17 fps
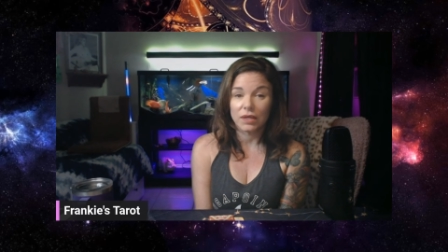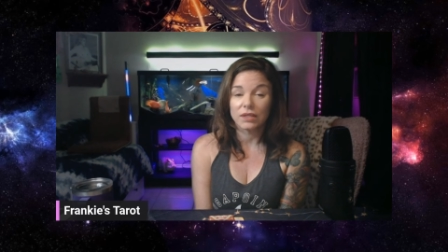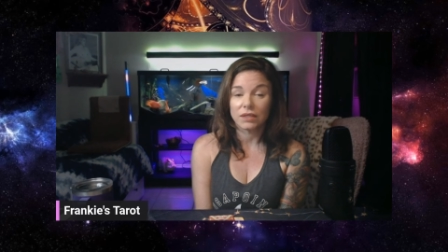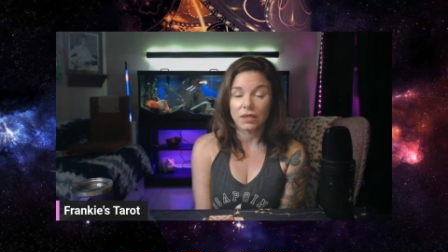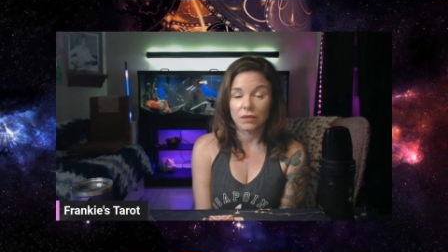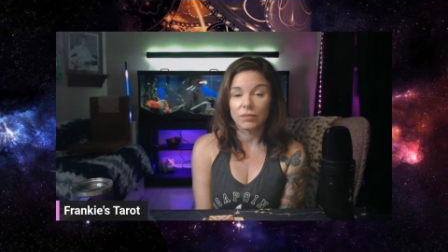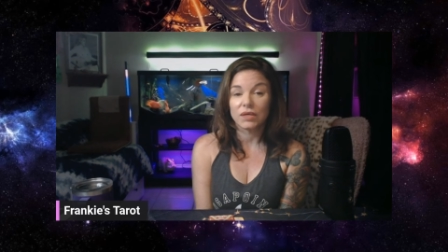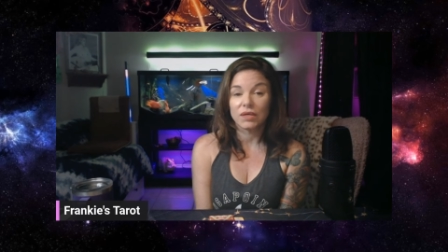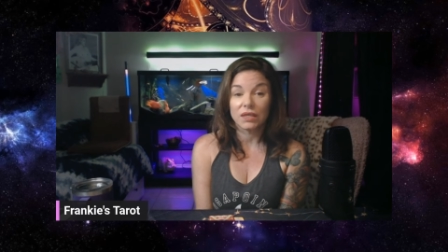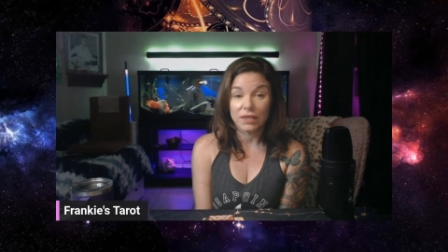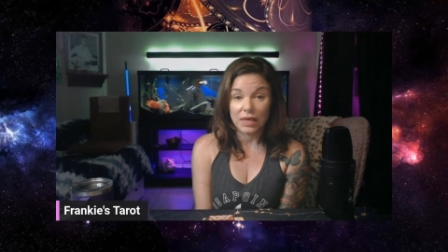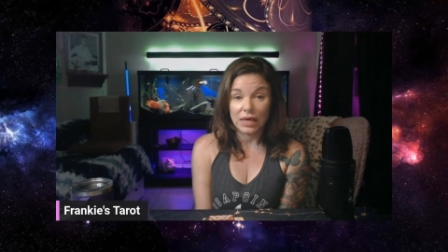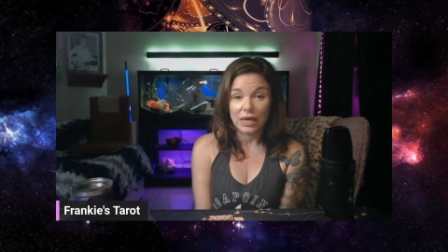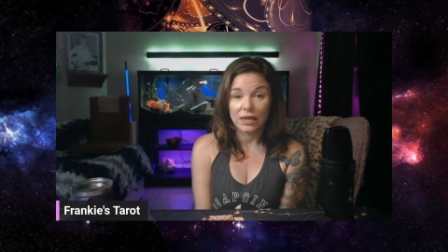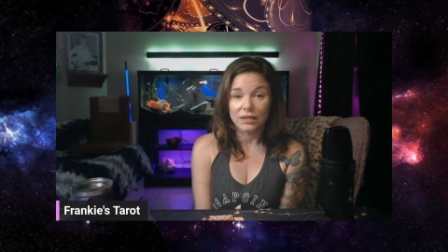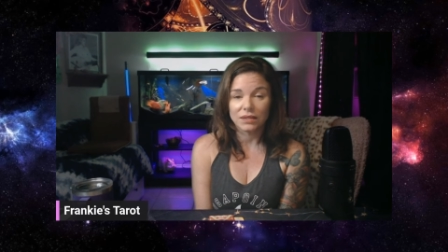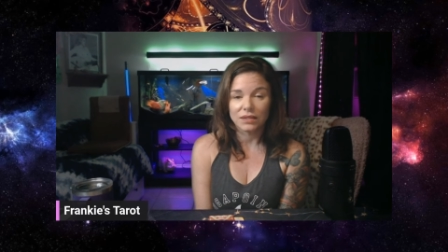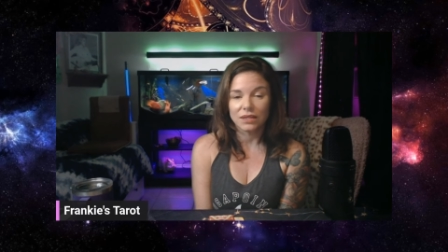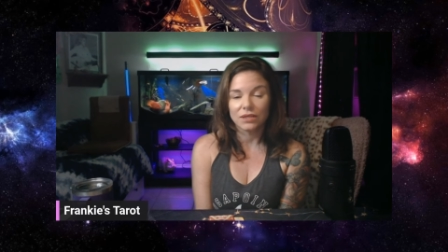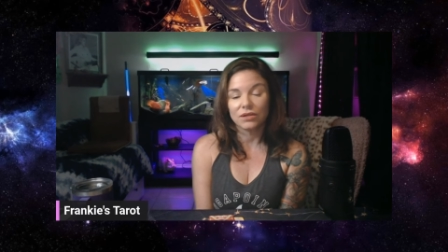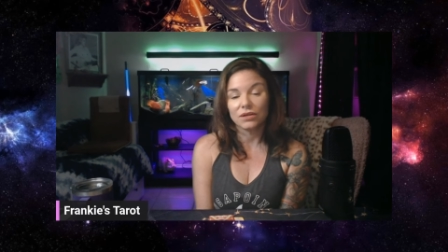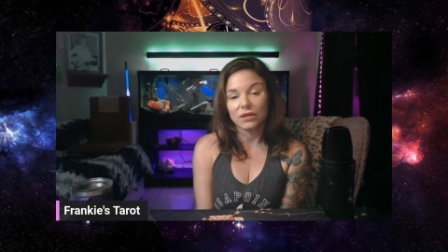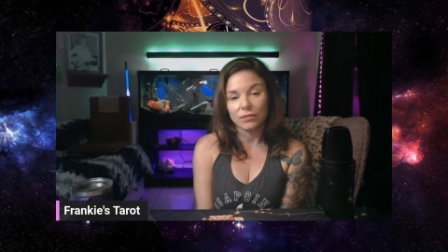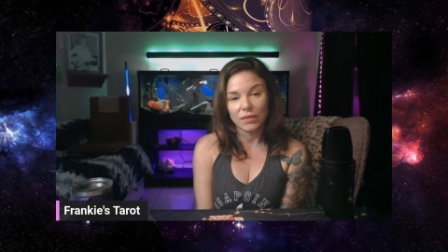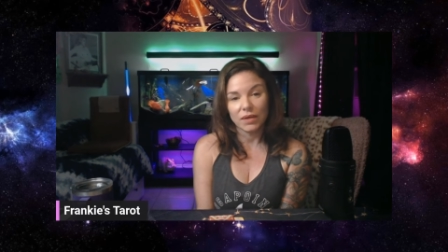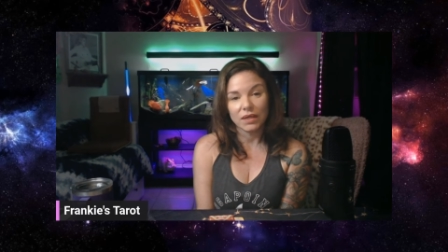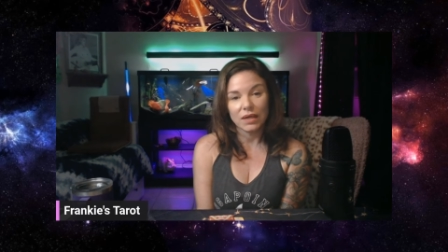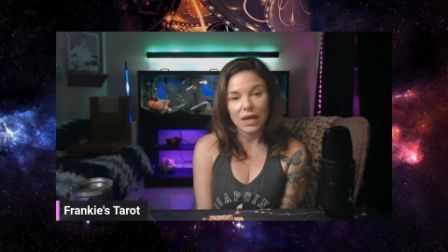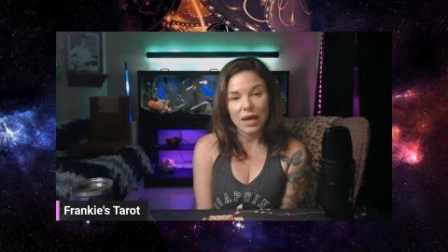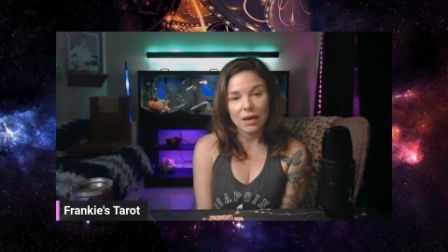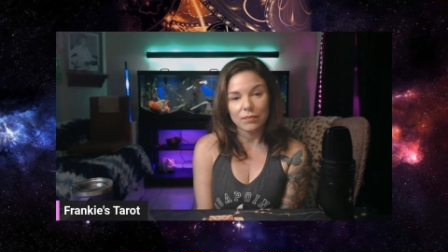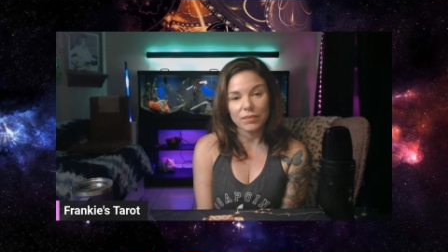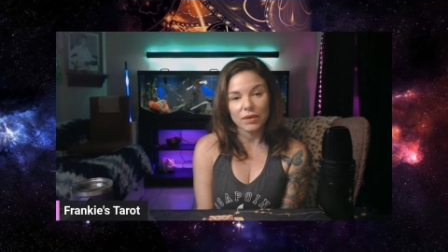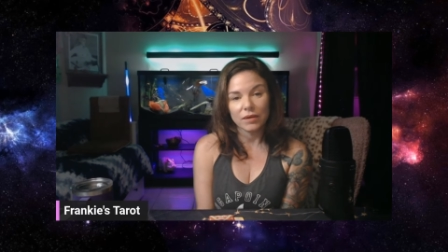It's going to be a yes, and you're going to make it
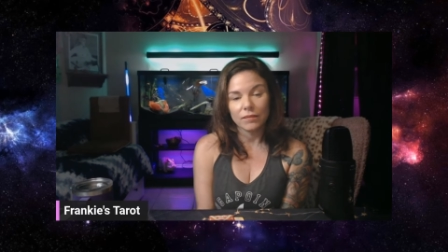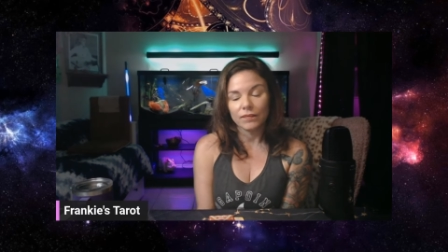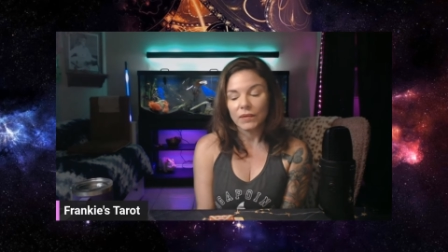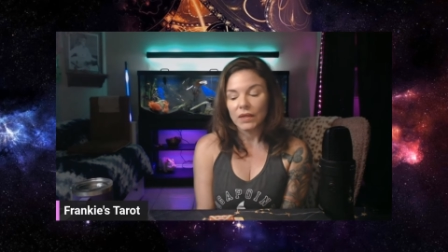happen.